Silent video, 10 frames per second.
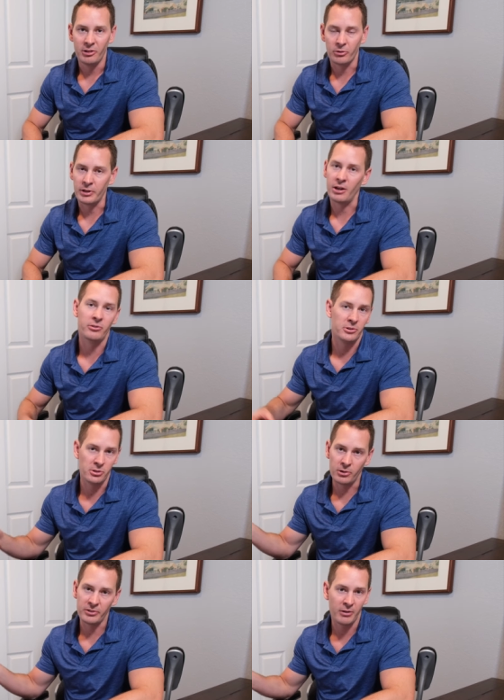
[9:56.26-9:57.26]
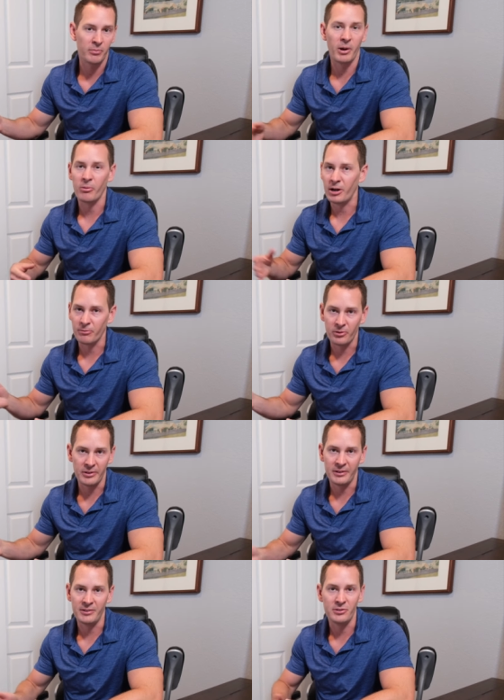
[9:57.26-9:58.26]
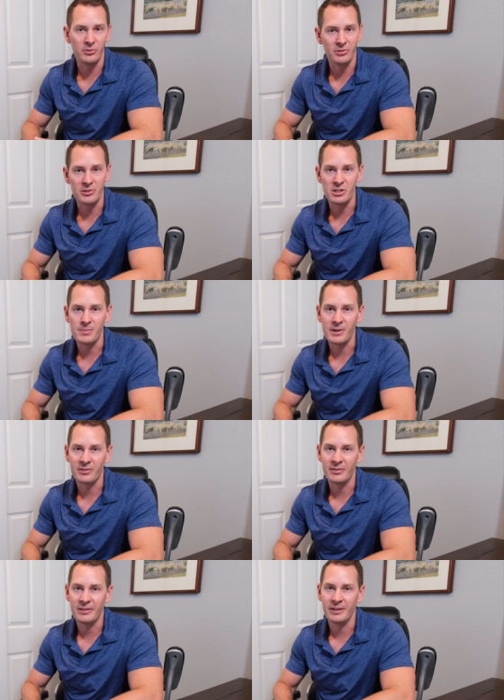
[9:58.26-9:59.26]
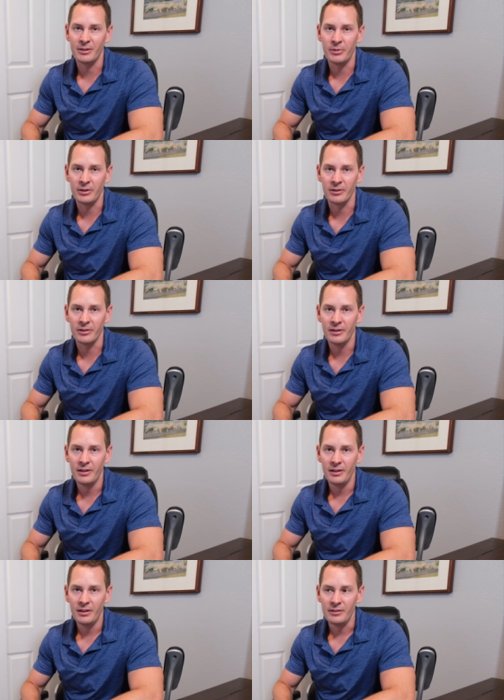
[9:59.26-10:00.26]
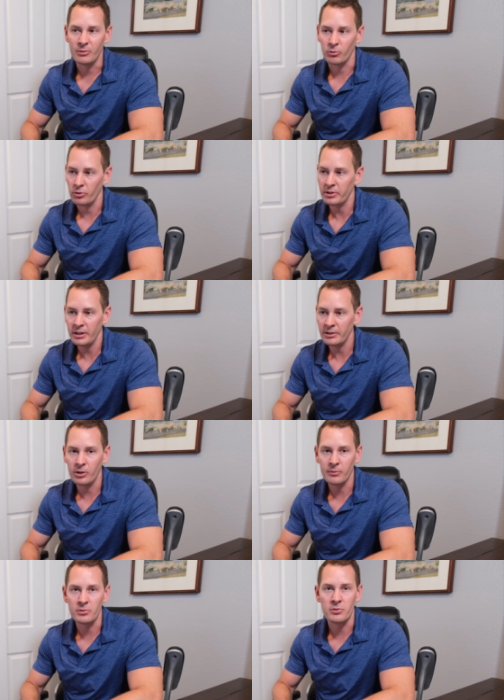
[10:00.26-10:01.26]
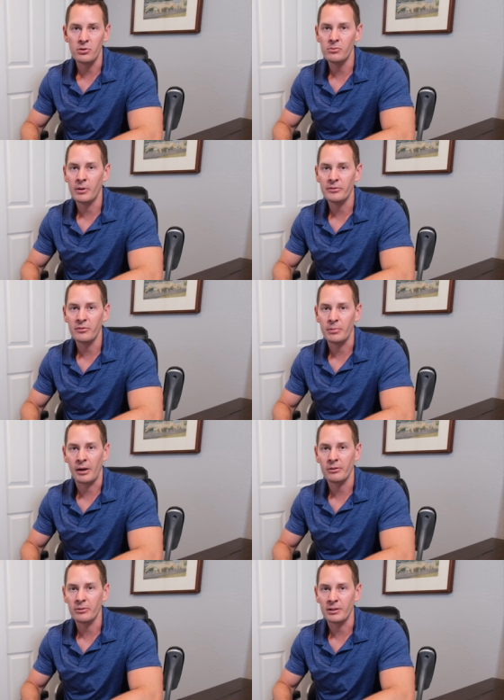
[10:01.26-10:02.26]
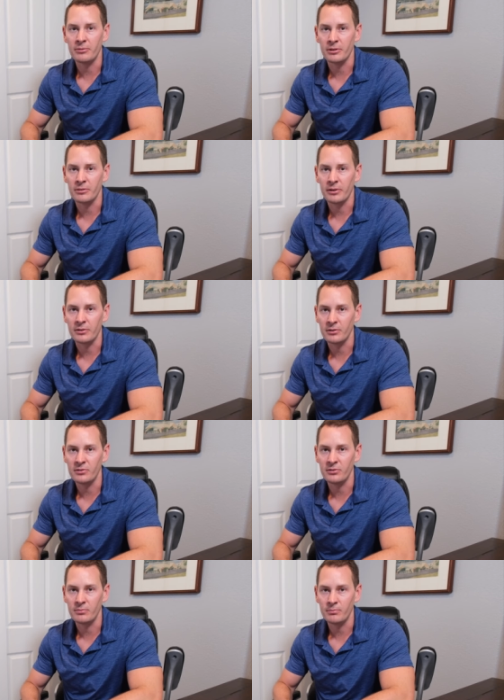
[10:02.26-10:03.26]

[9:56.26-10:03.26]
you know, occasionally she goes out with my wife, who then is using the GPS antenna to ping her. You know, we're looking at over two months of battery life here this is